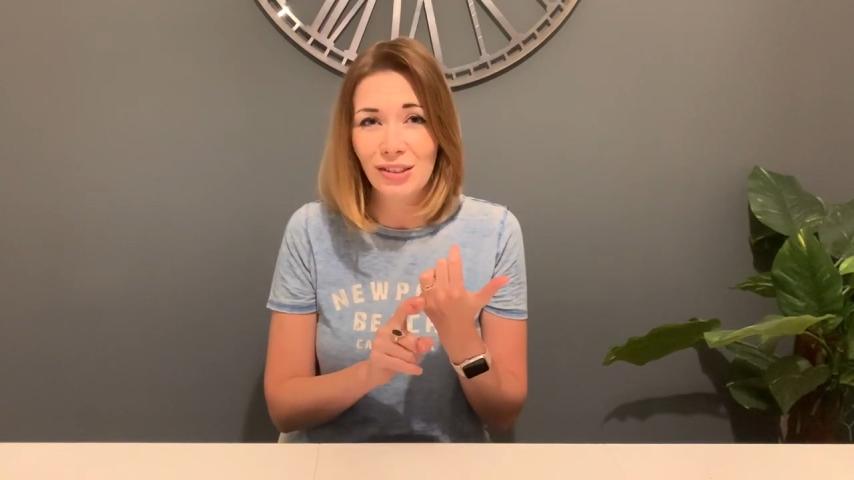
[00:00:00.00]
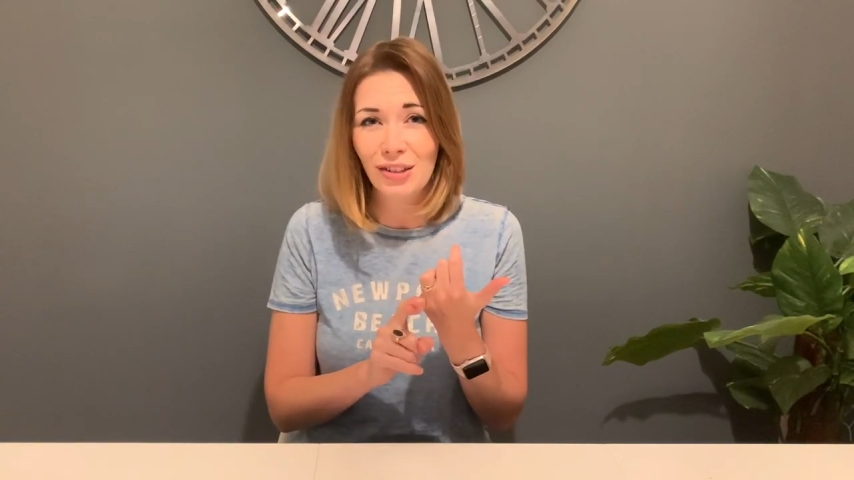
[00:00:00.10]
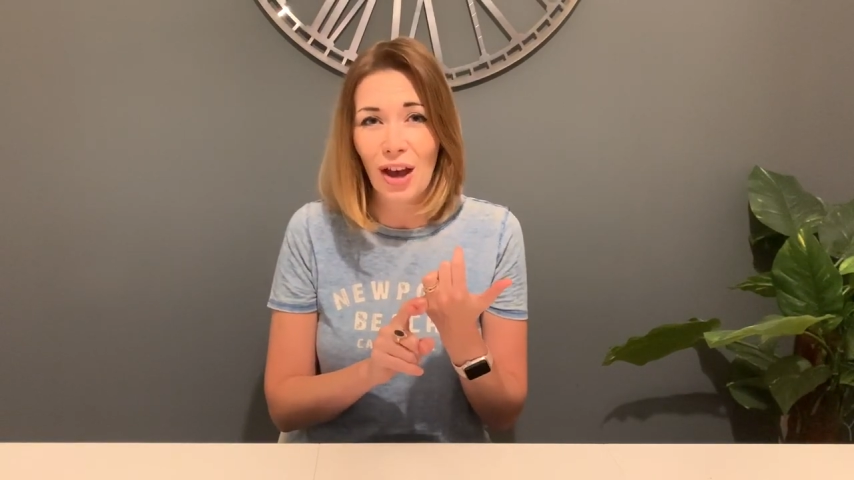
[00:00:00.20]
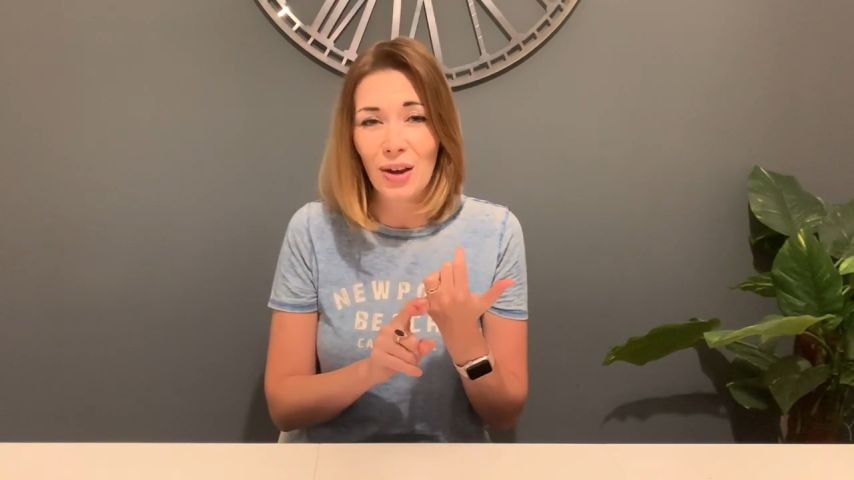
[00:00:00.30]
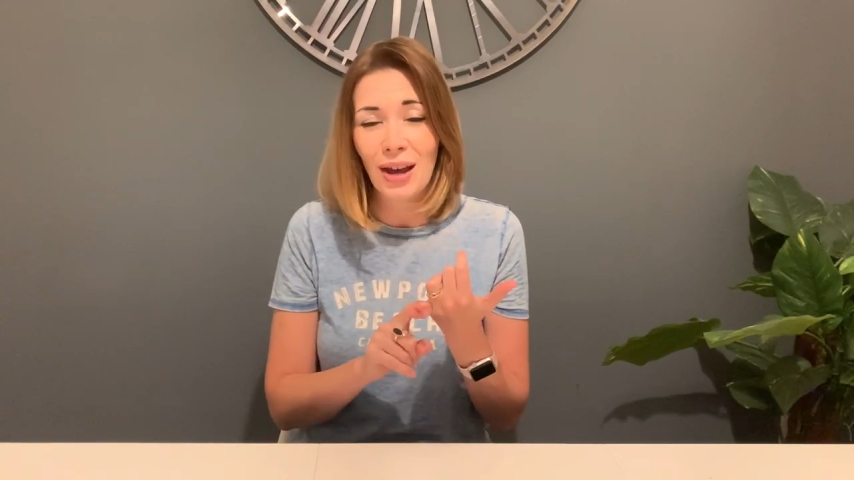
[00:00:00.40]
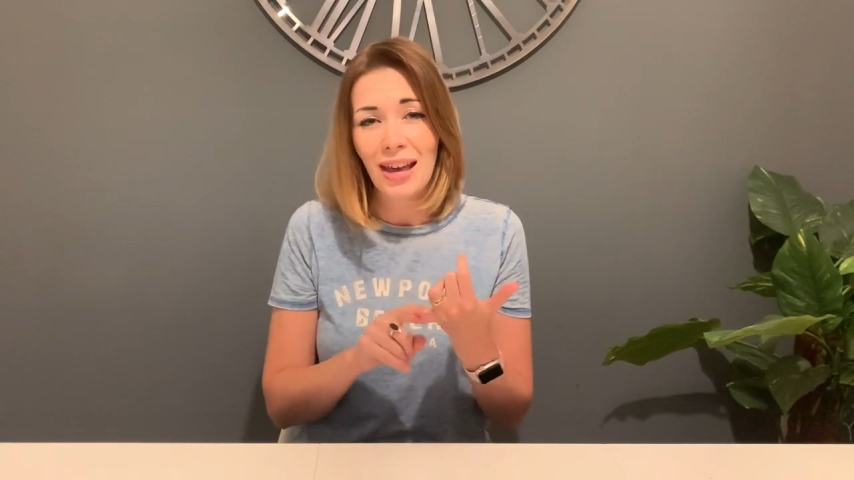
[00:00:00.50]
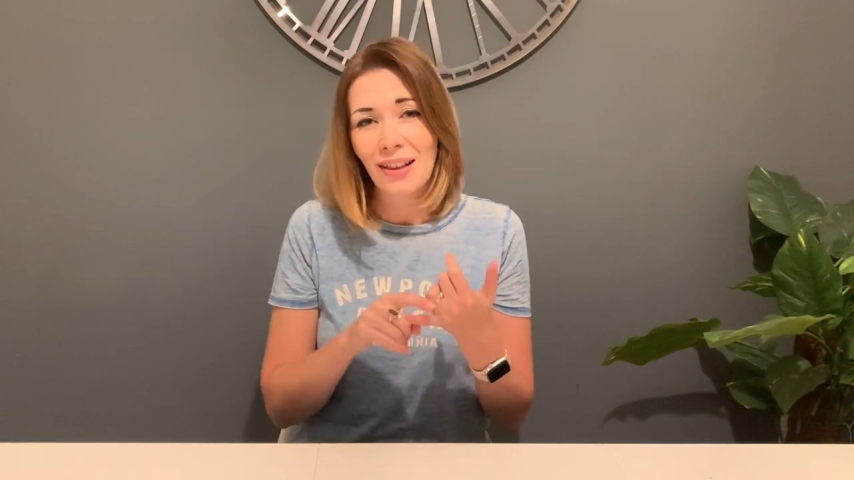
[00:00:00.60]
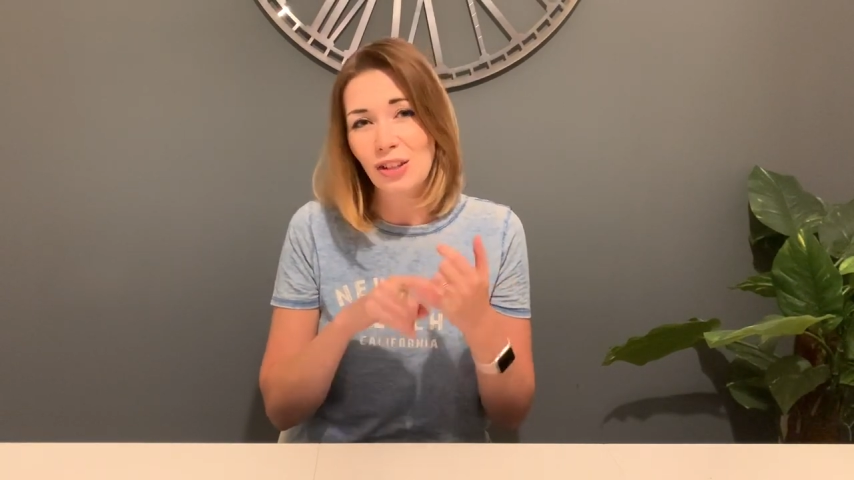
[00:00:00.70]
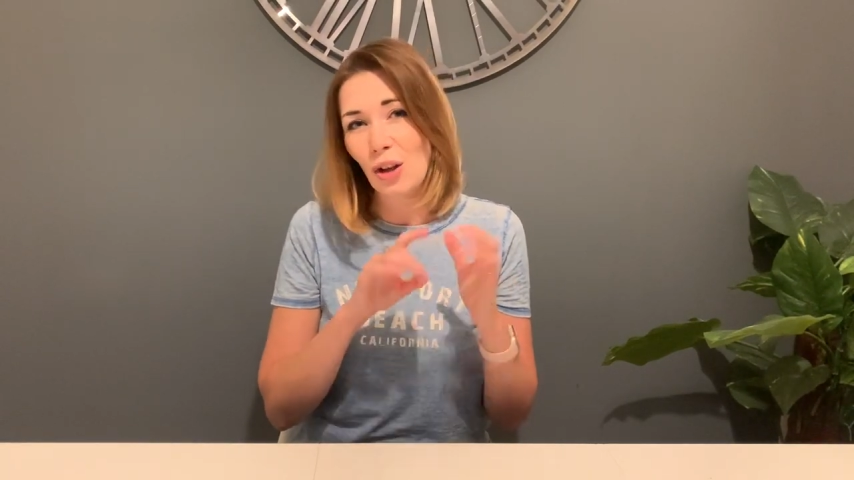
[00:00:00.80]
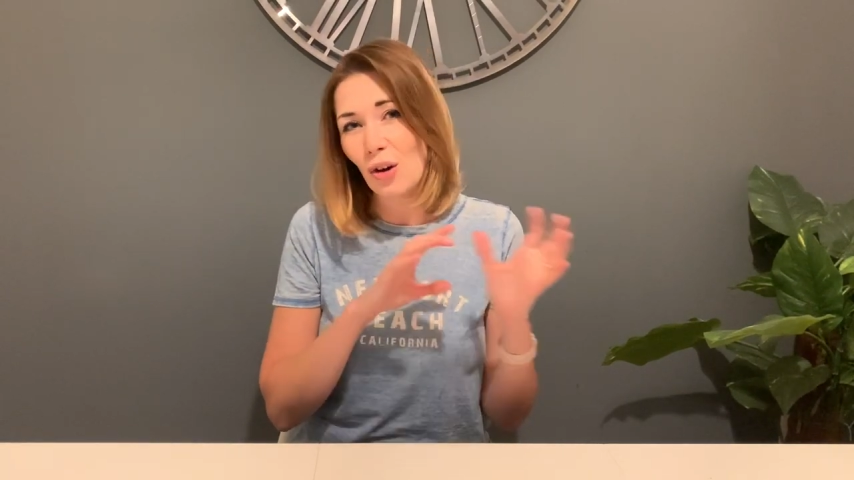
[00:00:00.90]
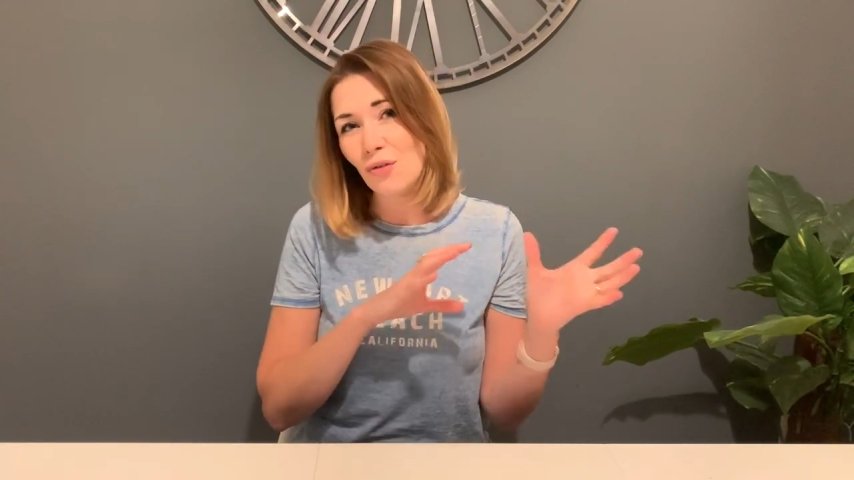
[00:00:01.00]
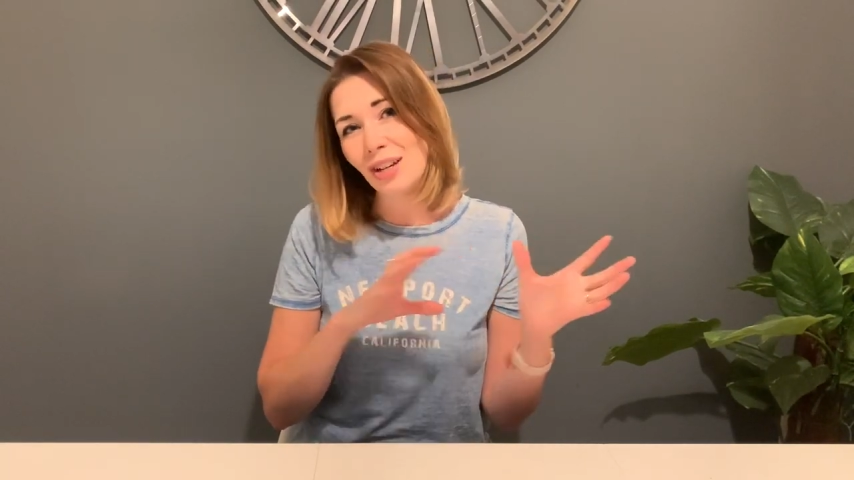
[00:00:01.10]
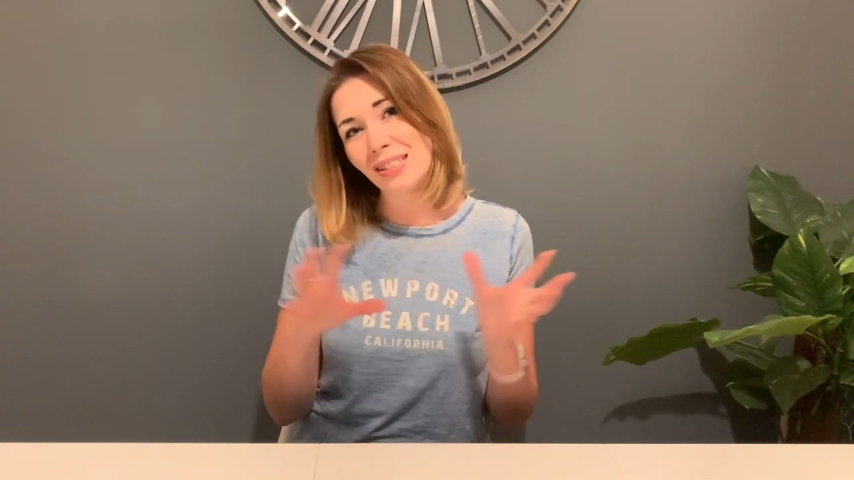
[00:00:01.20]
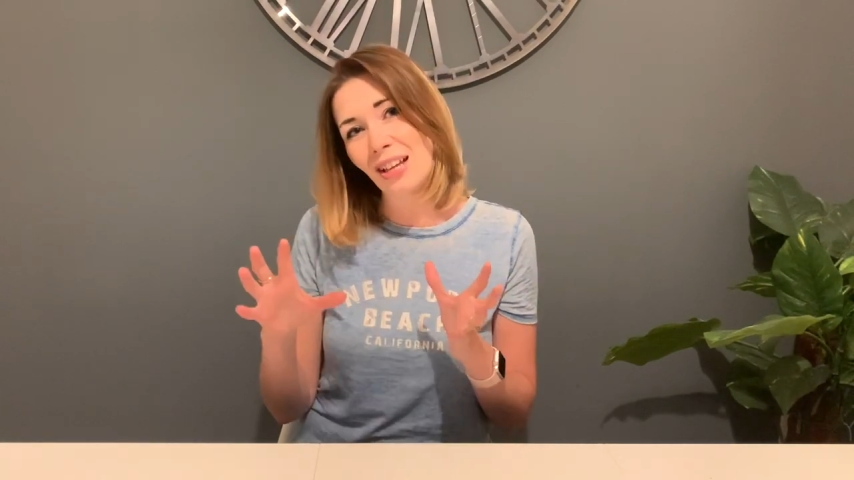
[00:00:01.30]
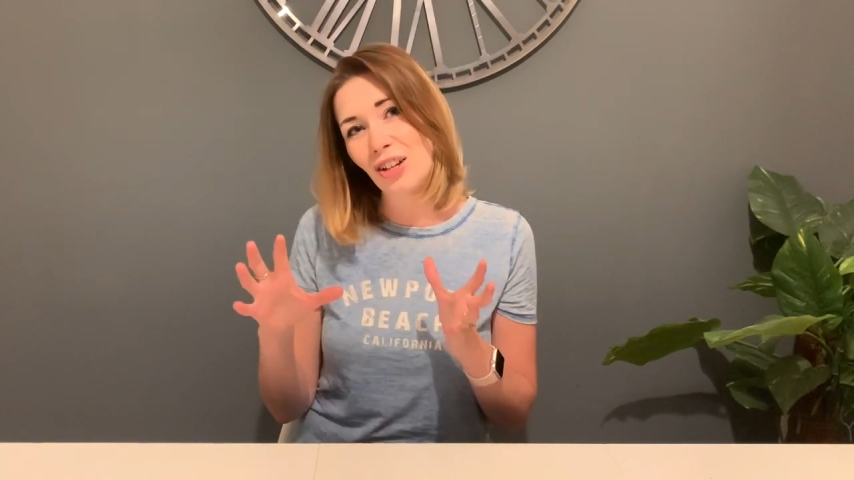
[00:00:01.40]
so there's a lot of
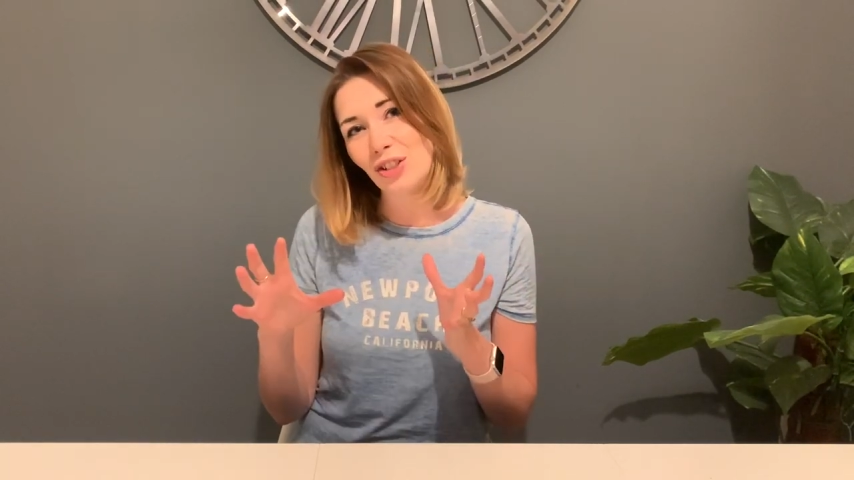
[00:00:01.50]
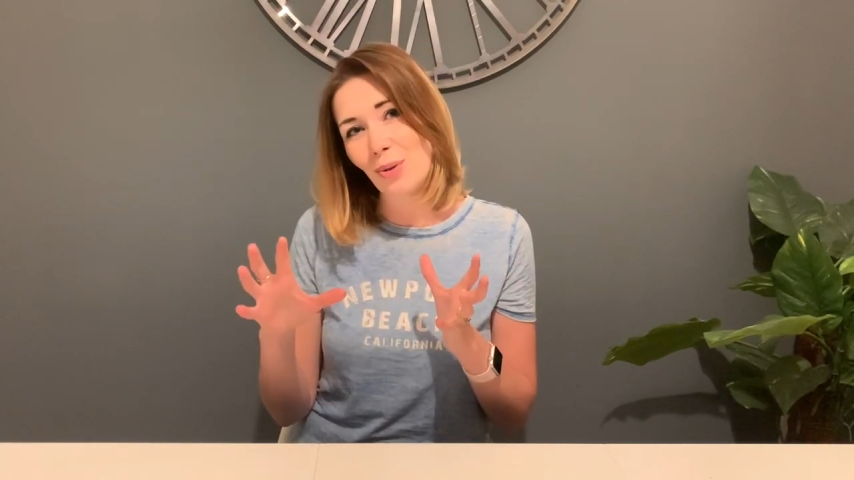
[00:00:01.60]
research